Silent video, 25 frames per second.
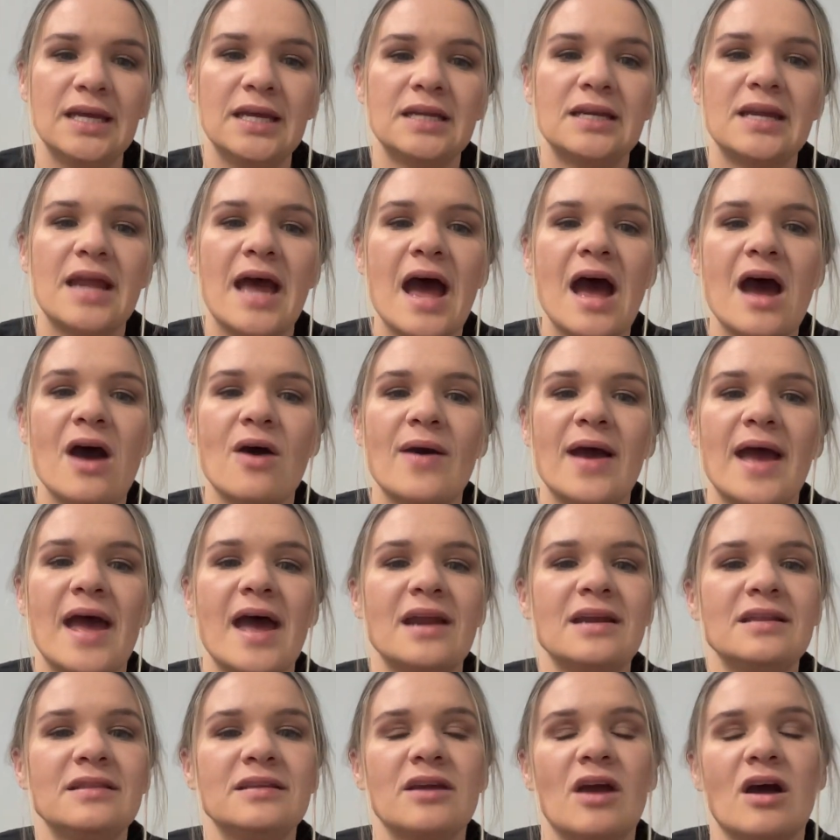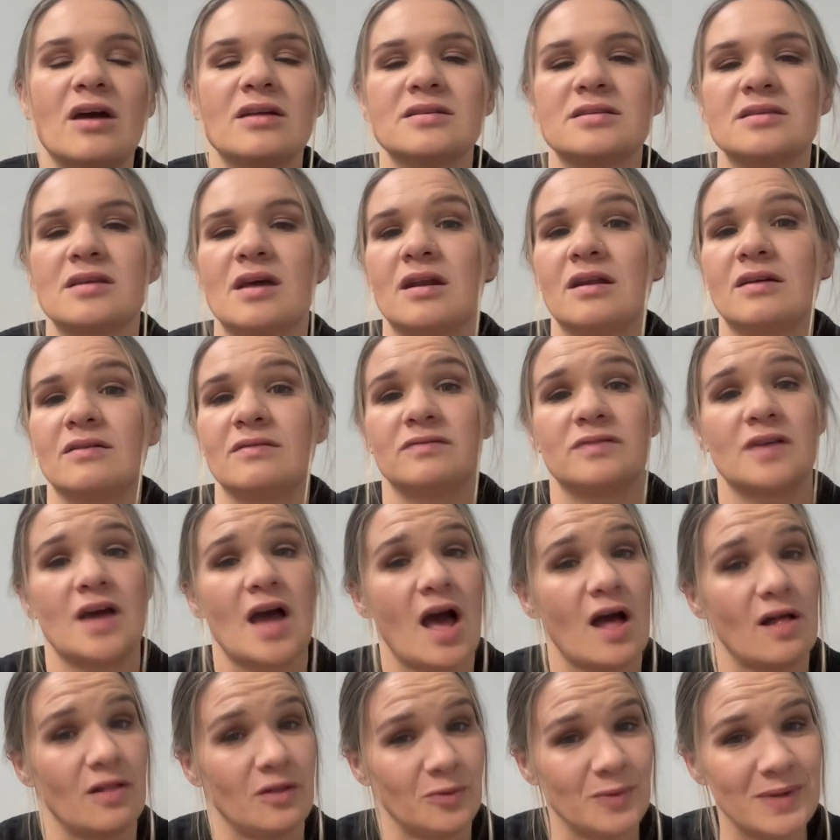Now, add in the onslaught of
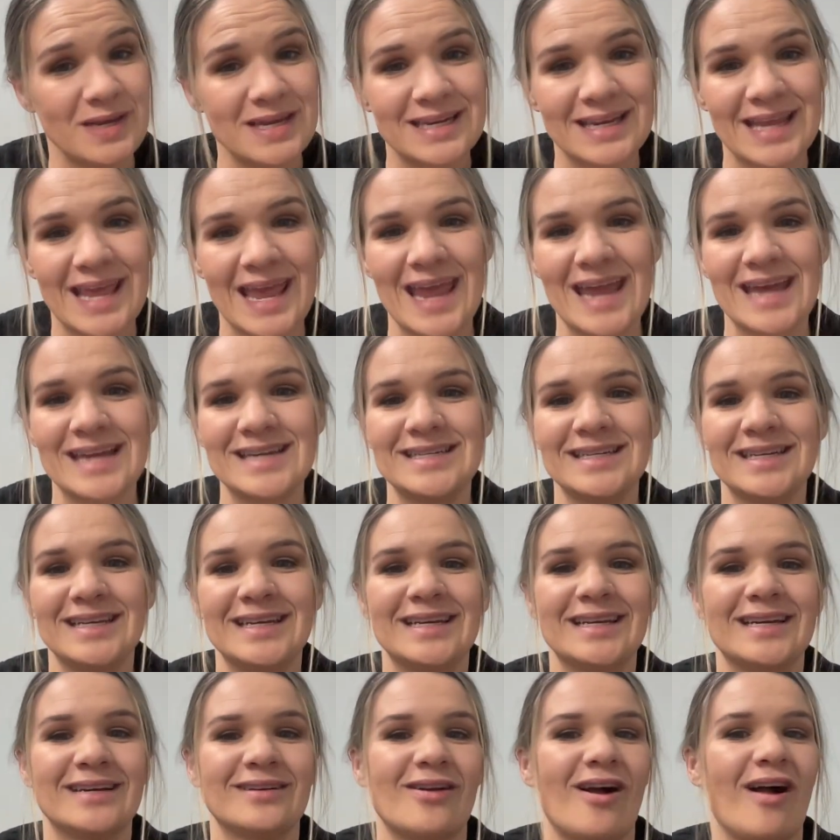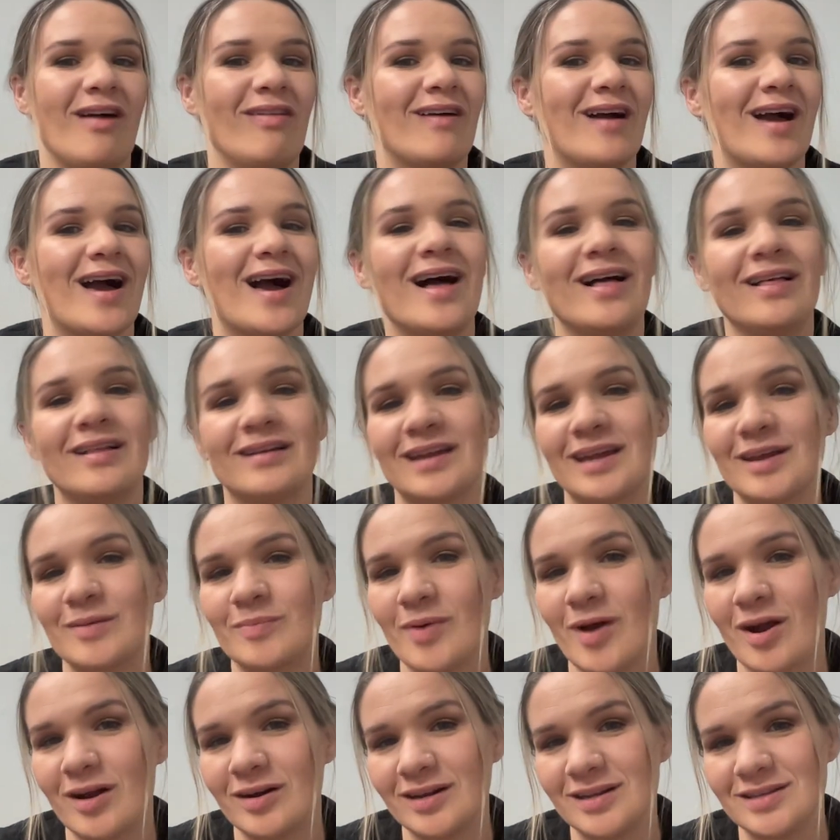Halloween candy and all the holiday
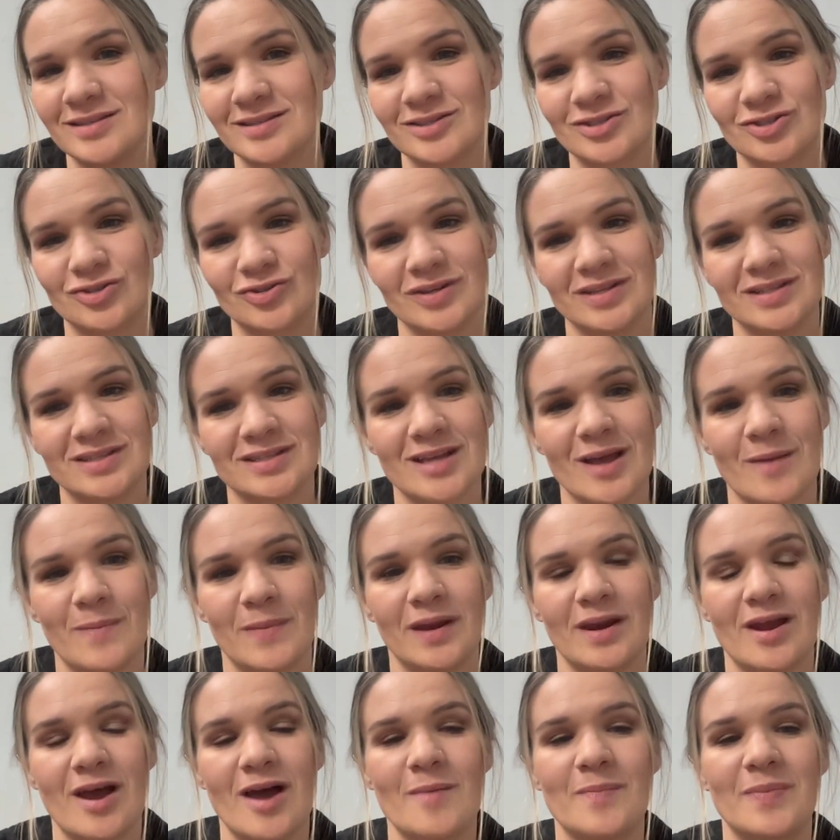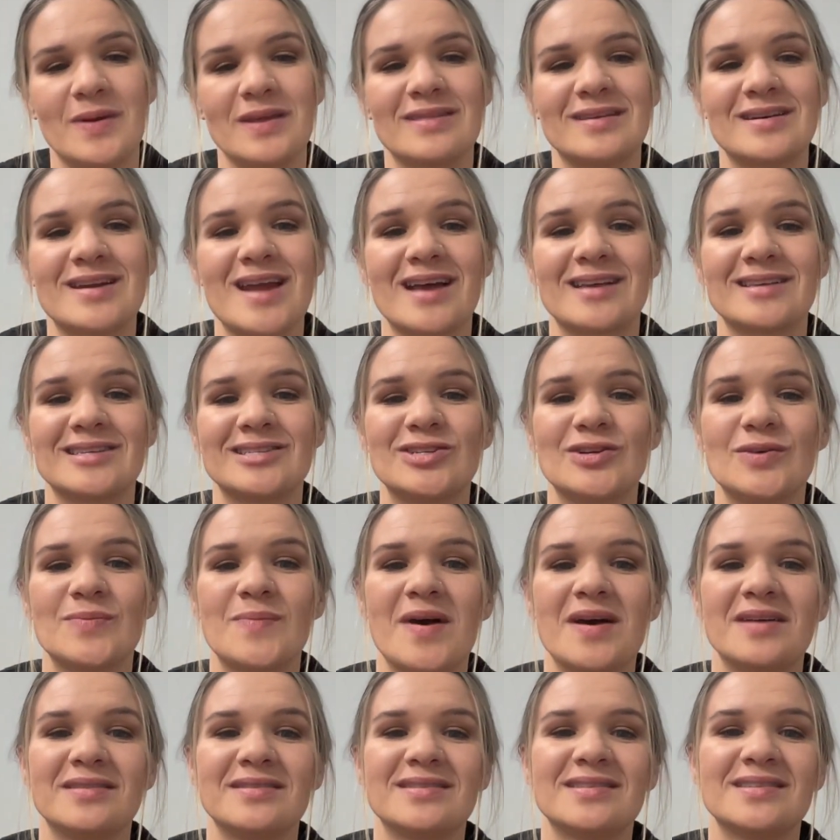parties and treats coming up in the next two
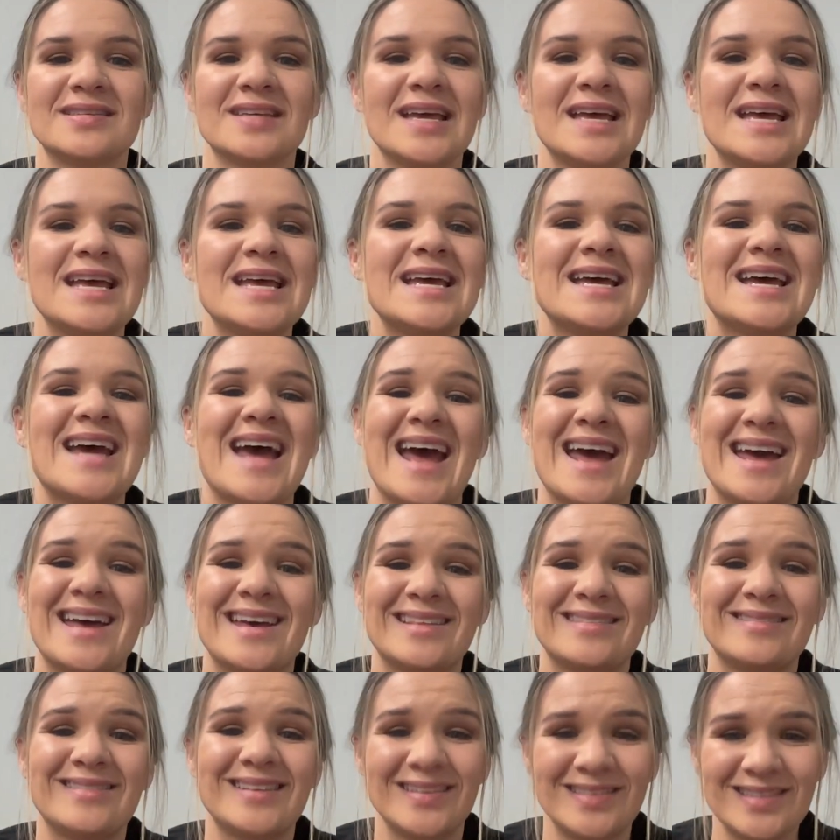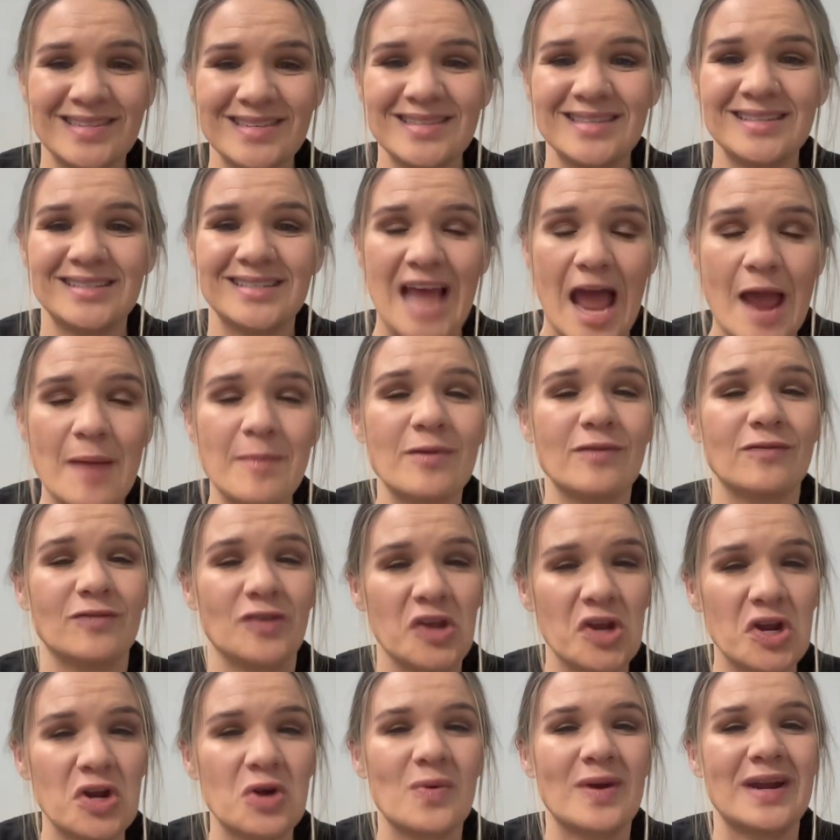months, and this is the time of
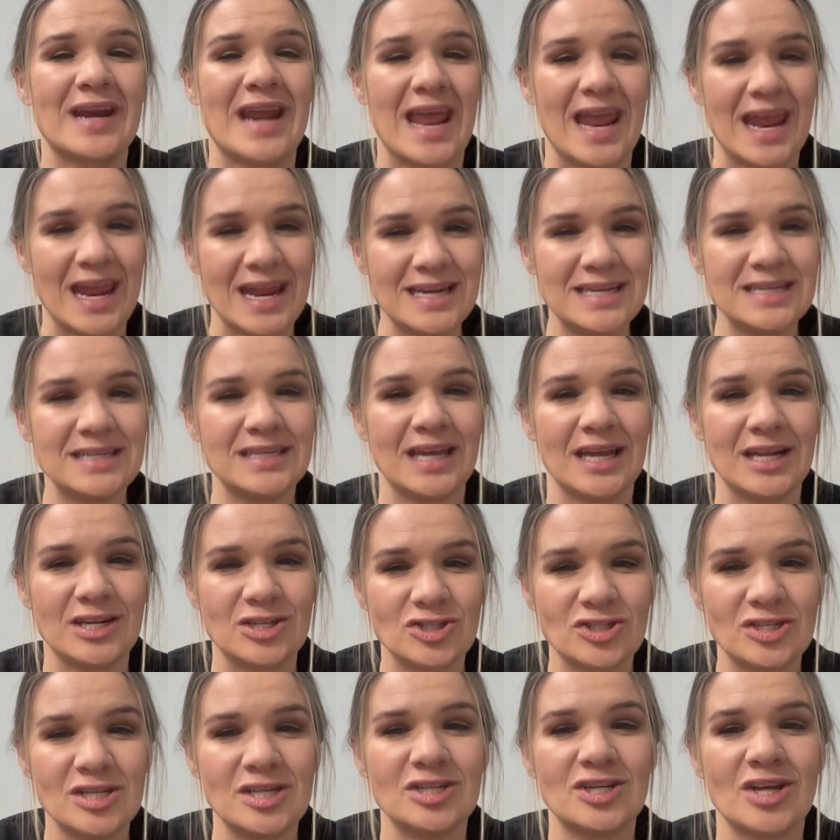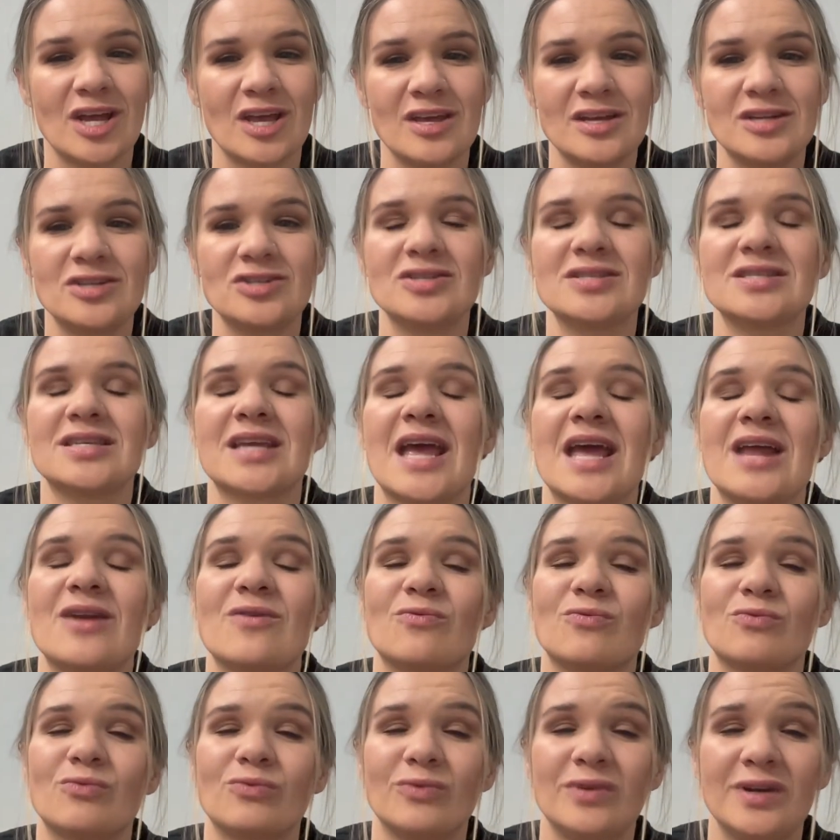year when ADHD challenges
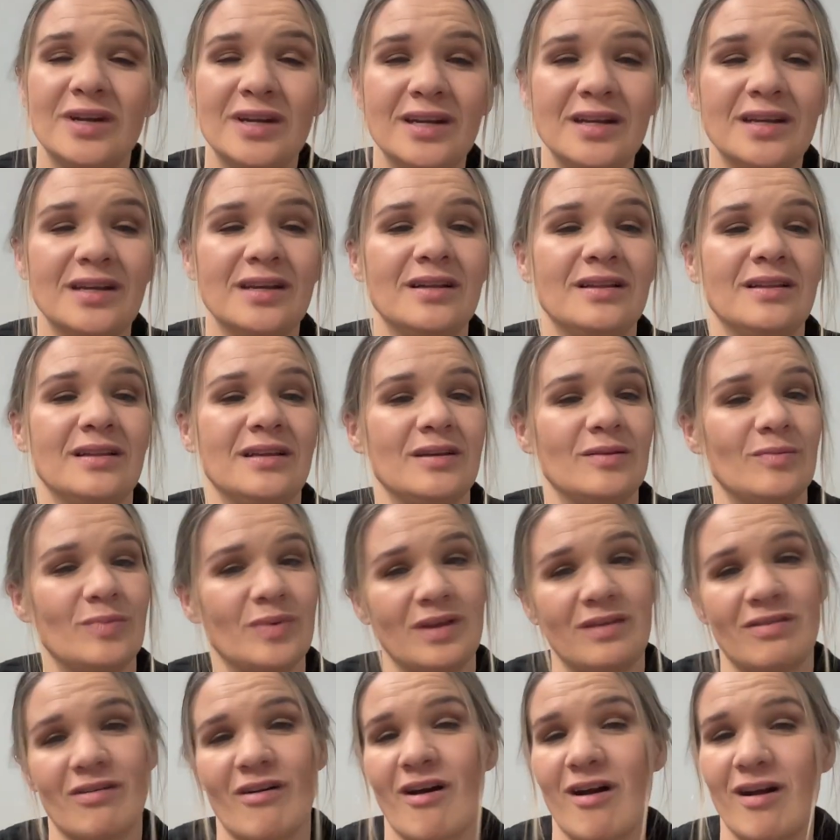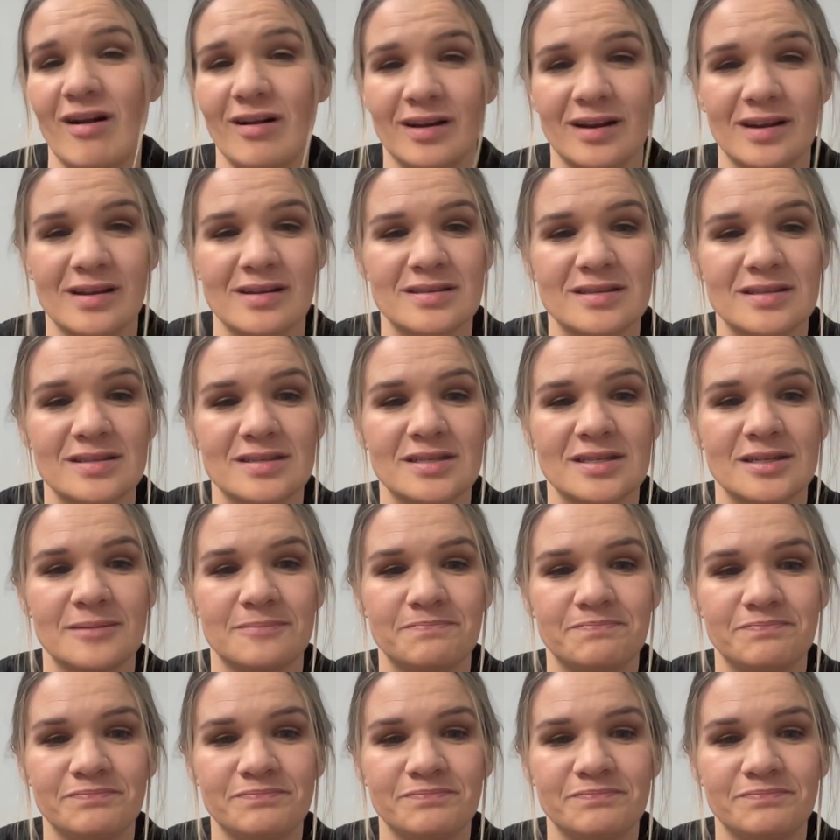can really be the hardest.